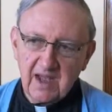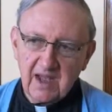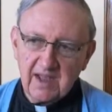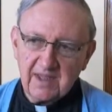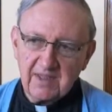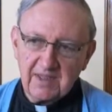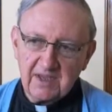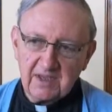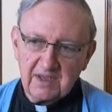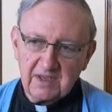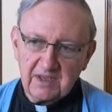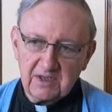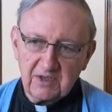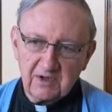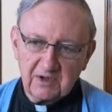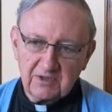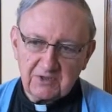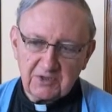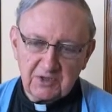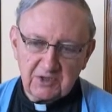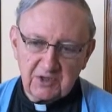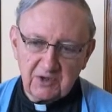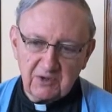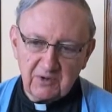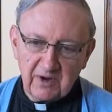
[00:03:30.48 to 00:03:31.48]
I think
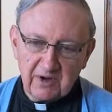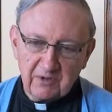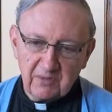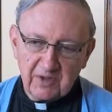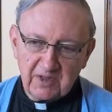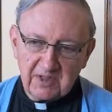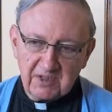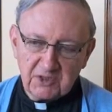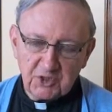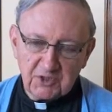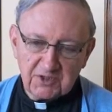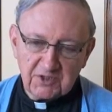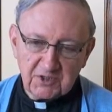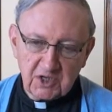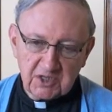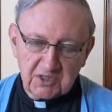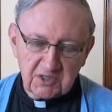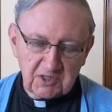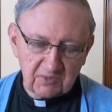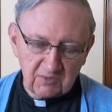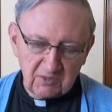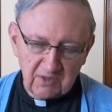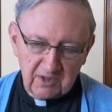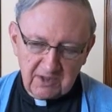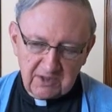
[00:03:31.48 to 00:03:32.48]
years ago our
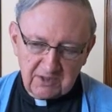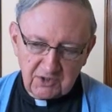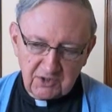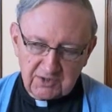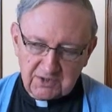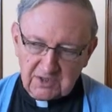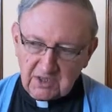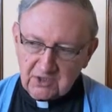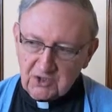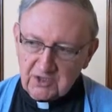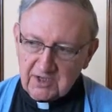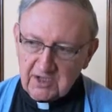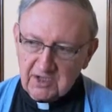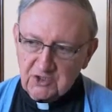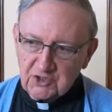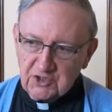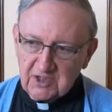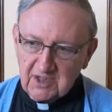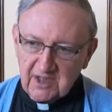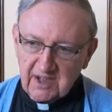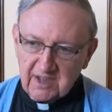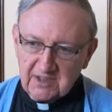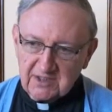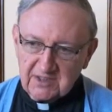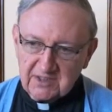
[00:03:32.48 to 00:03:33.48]
religious
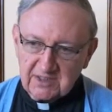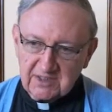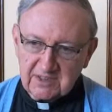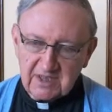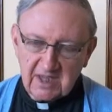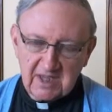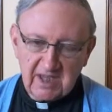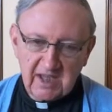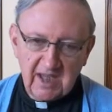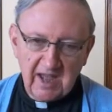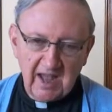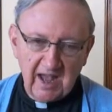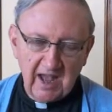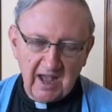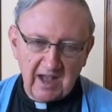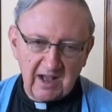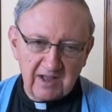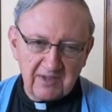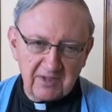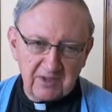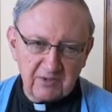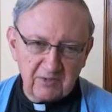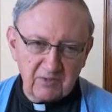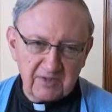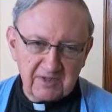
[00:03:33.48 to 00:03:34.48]
education classes,
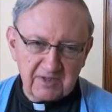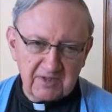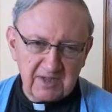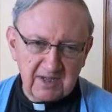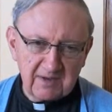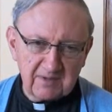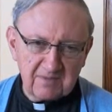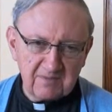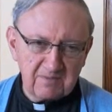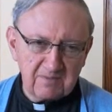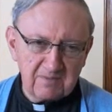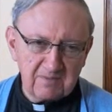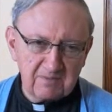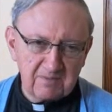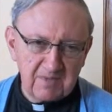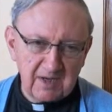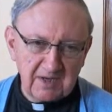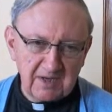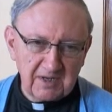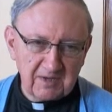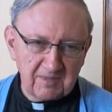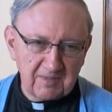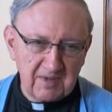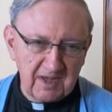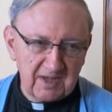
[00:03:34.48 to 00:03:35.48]
there was not
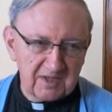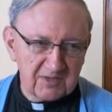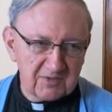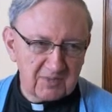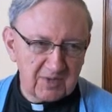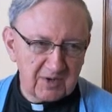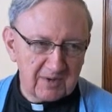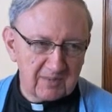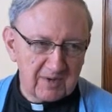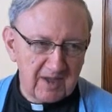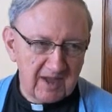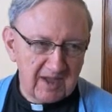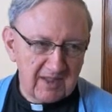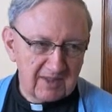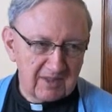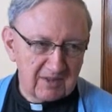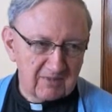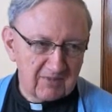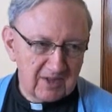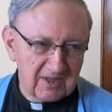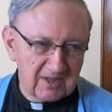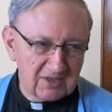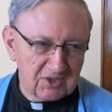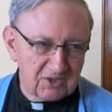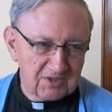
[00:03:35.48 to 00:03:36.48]
many demands put upon the
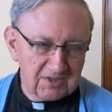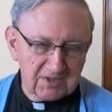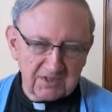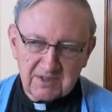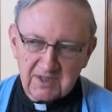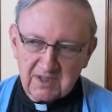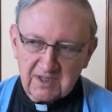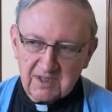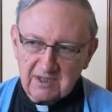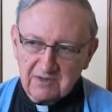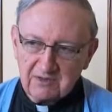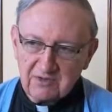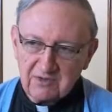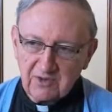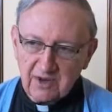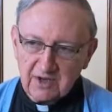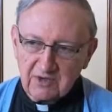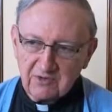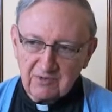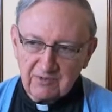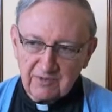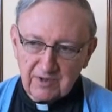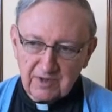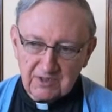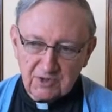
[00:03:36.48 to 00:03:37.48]
religious
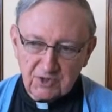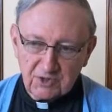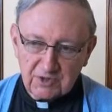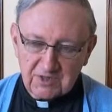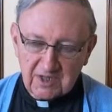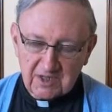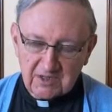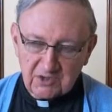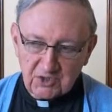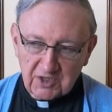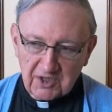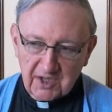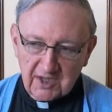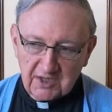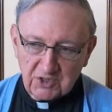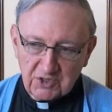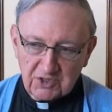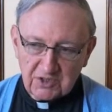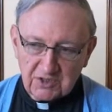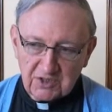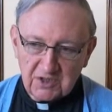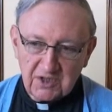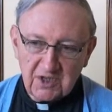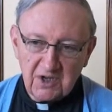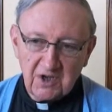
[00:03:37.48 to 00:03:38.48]
director of religious
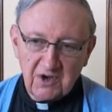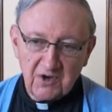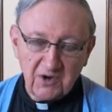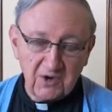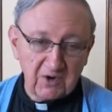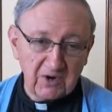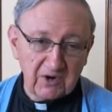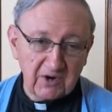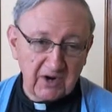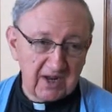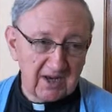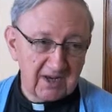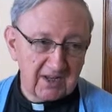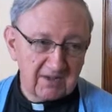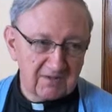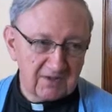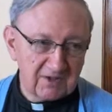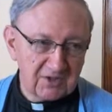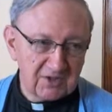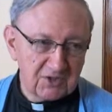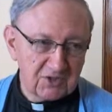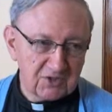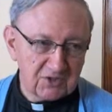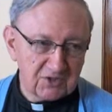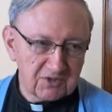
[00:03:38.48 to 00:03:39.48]
education or any of
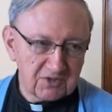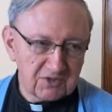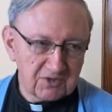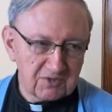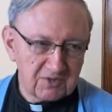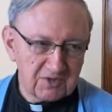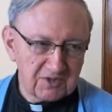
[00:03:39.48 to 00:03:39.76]
the teachers.